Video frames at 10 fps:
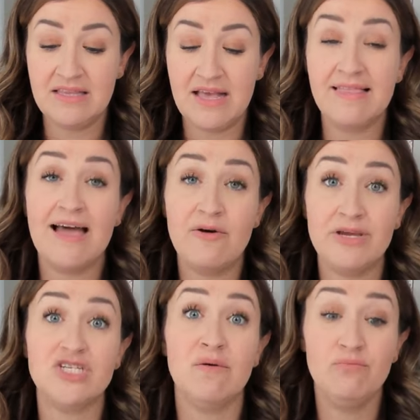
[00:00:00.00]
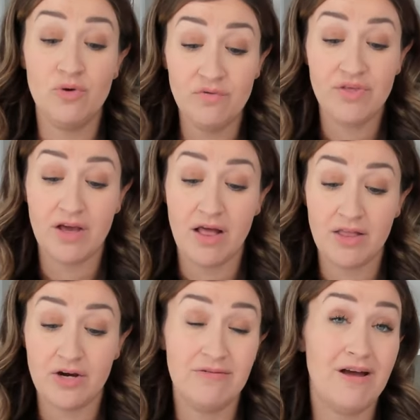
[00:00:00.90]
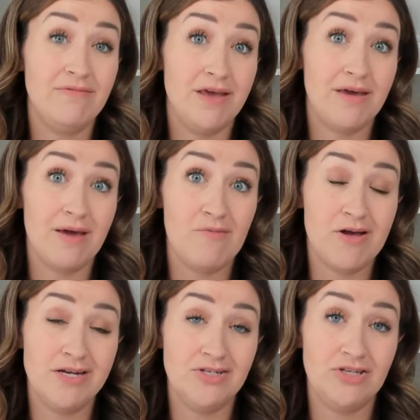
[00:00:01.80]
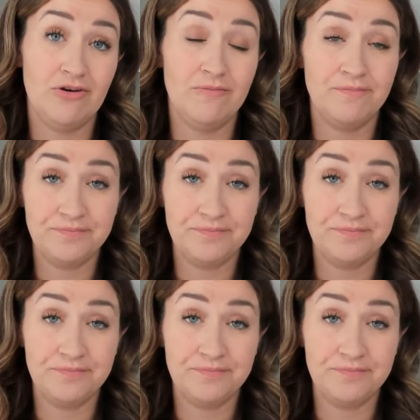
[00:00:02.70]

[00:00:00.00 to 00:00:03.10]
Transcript: allow me to move the color around like I wanted to